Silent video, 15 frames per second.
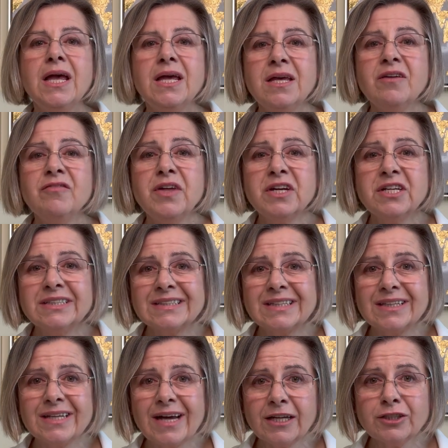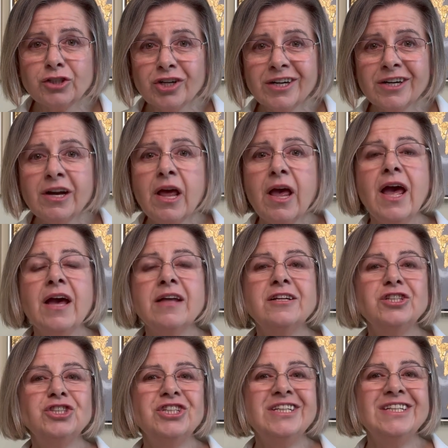If there is clutter,
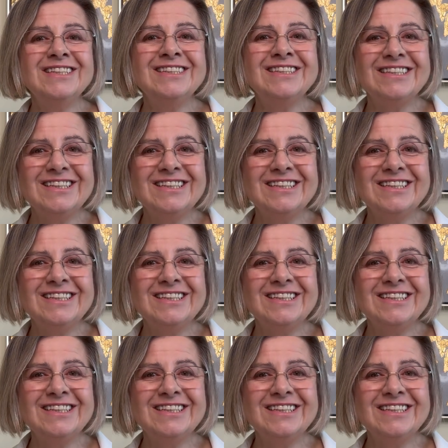energy is